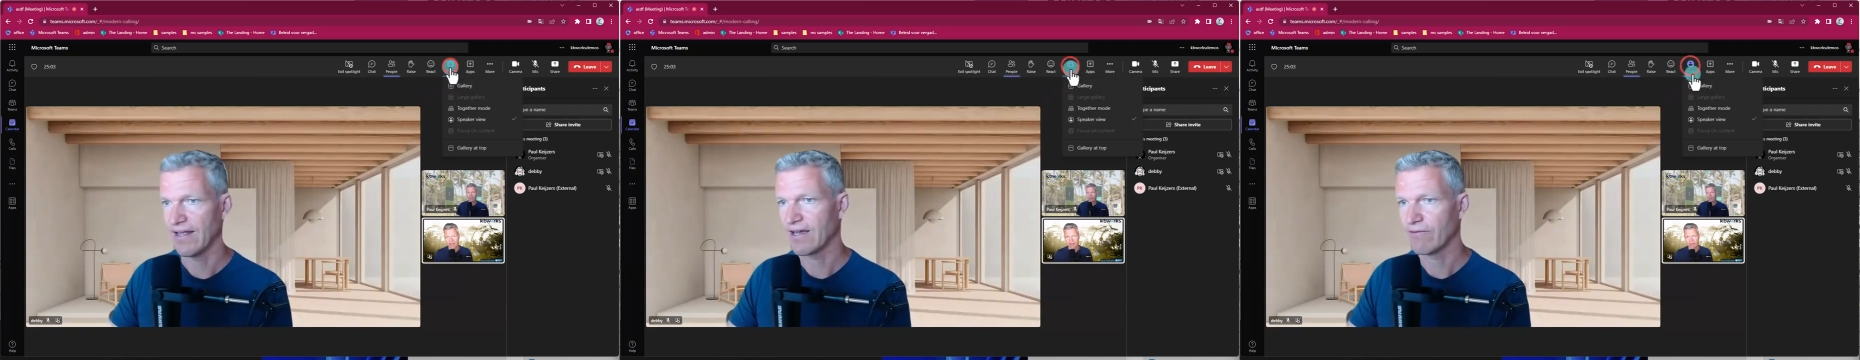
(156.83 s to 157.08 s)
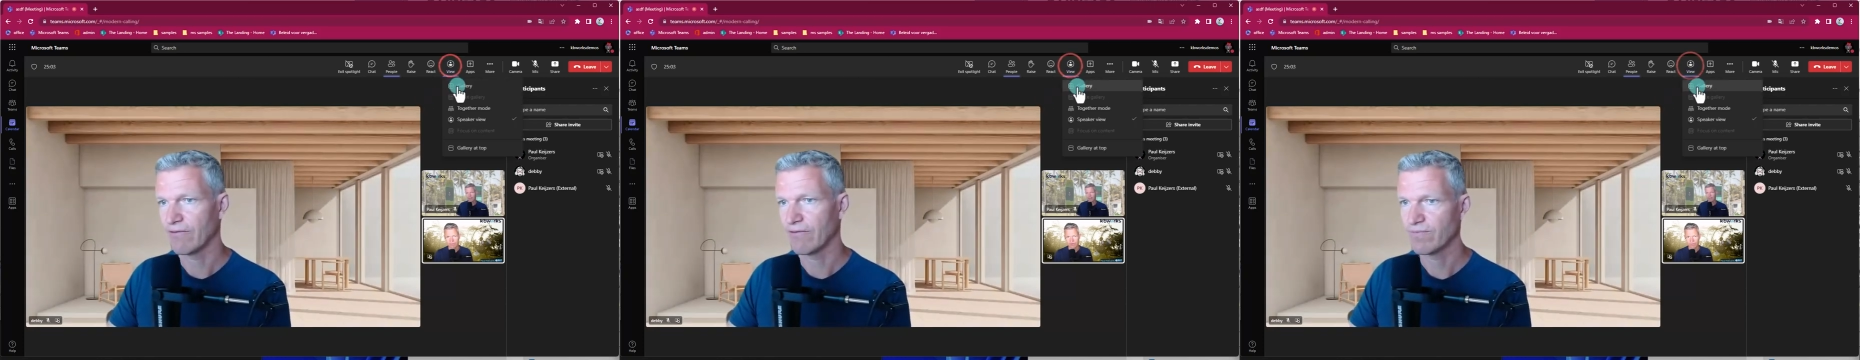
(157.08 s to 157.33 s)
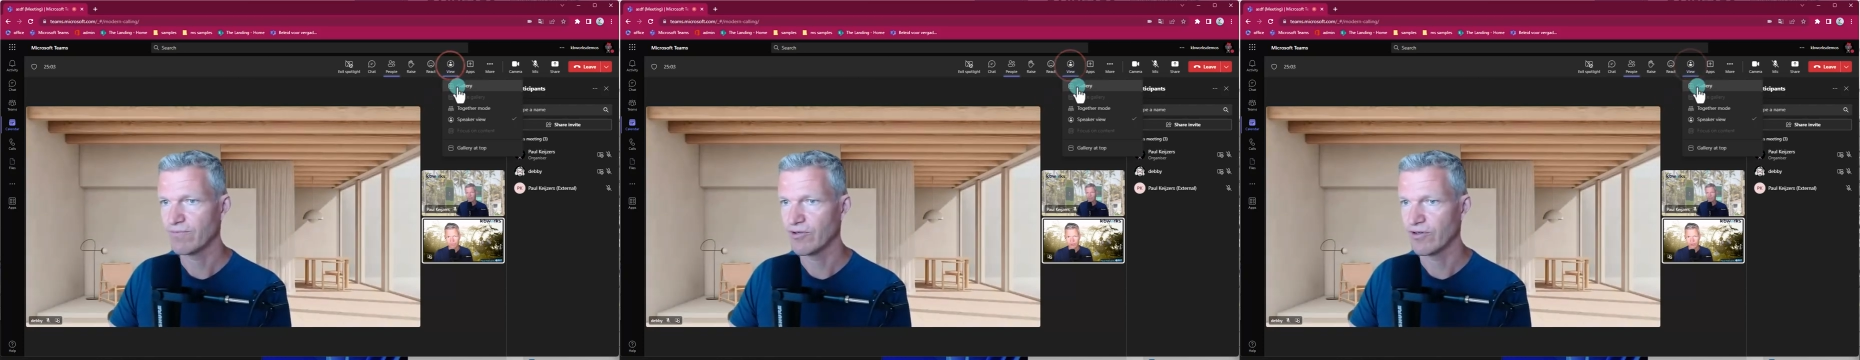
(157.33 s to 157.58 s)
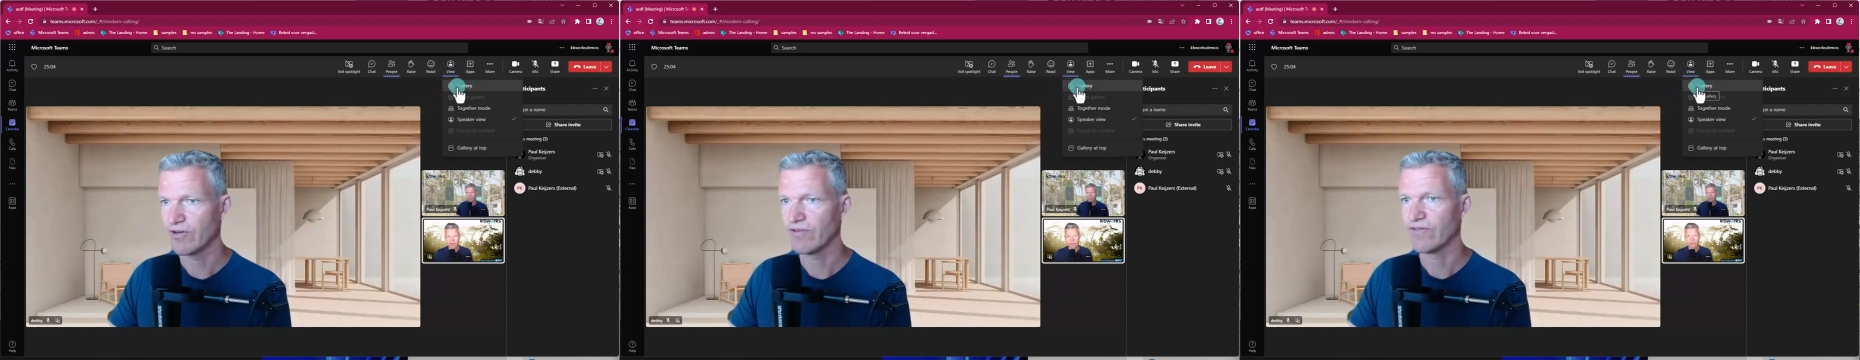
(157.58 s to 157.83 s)
would put
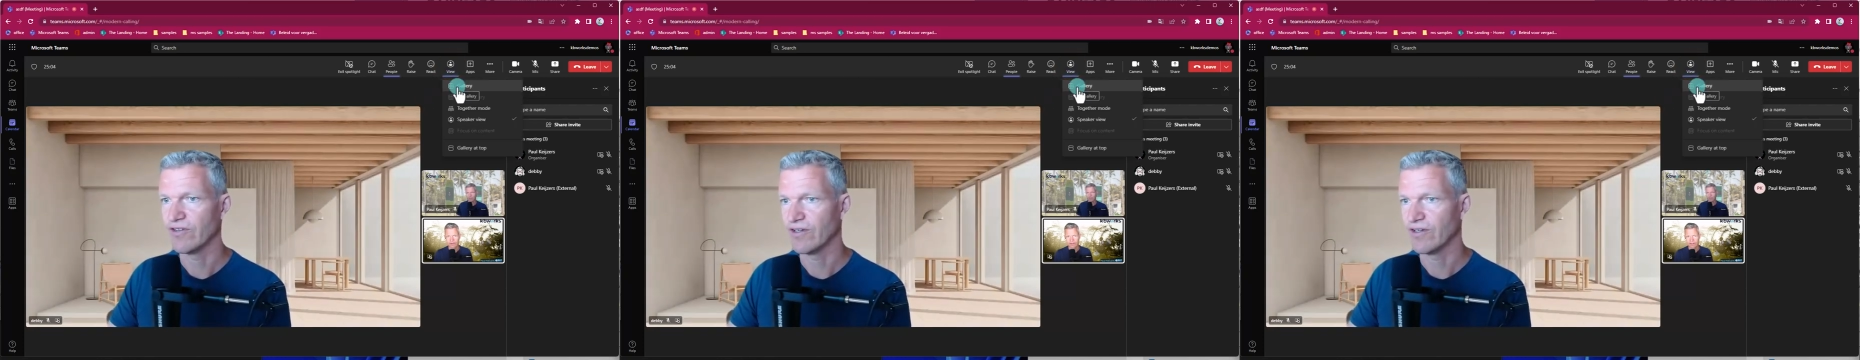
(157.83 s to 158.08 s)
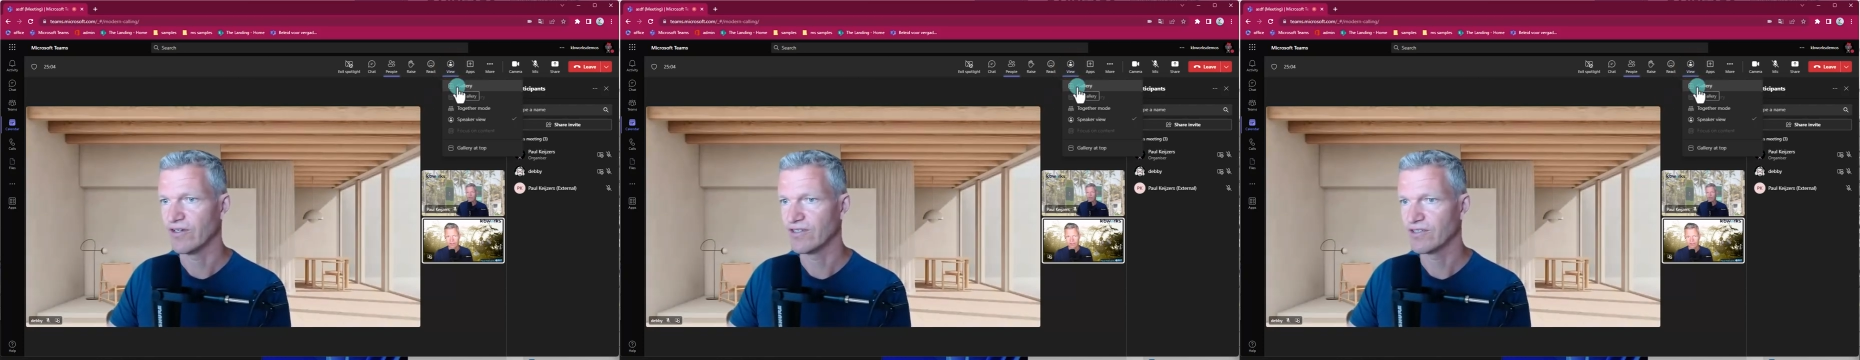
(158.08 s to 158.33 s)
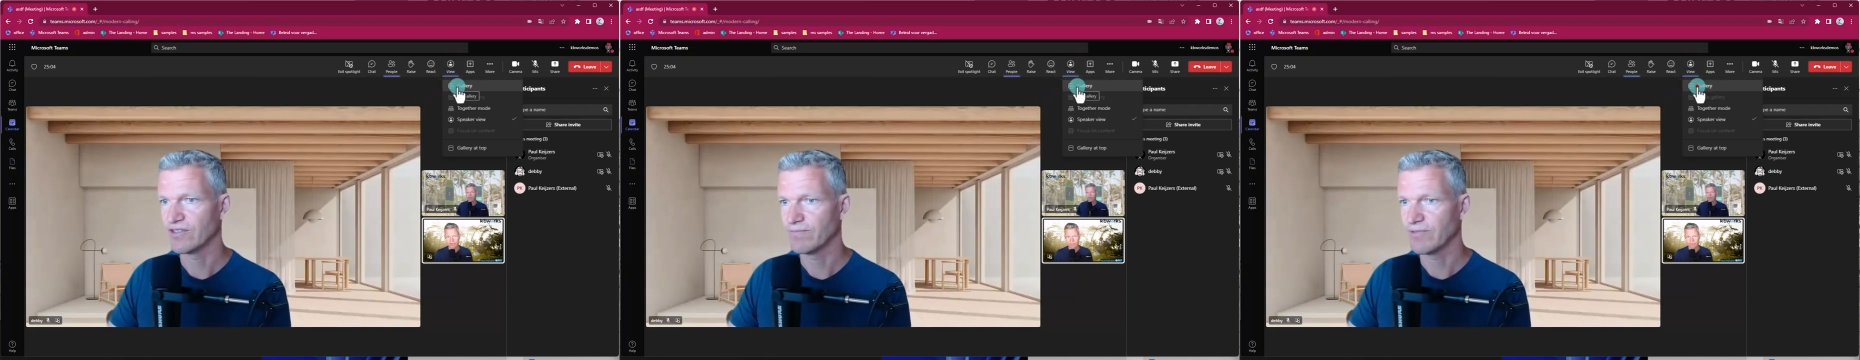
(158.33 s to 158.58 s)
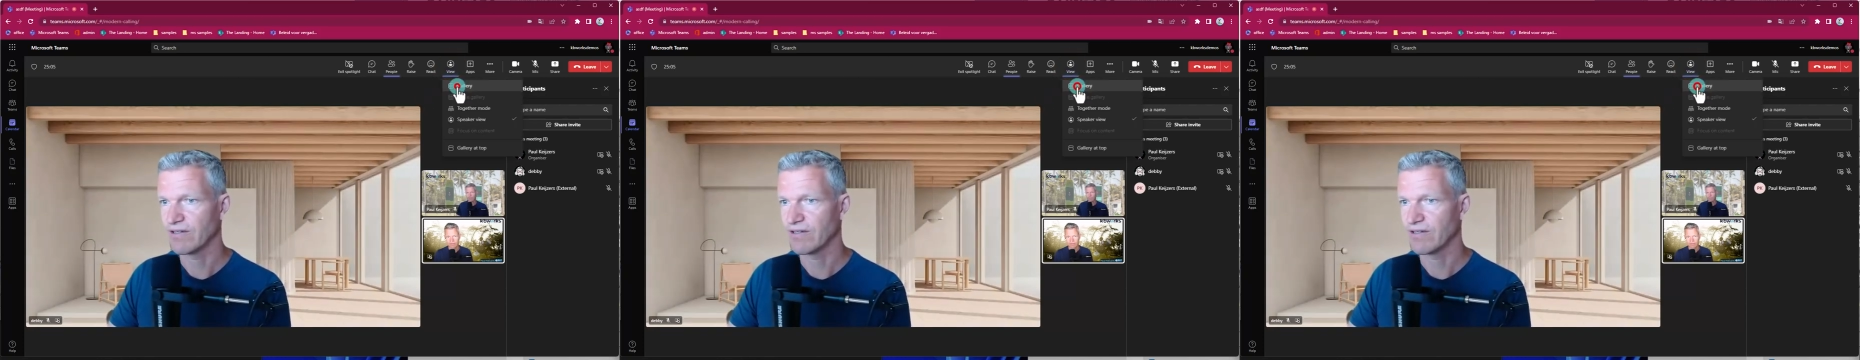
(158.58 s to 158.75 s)
off the speaker view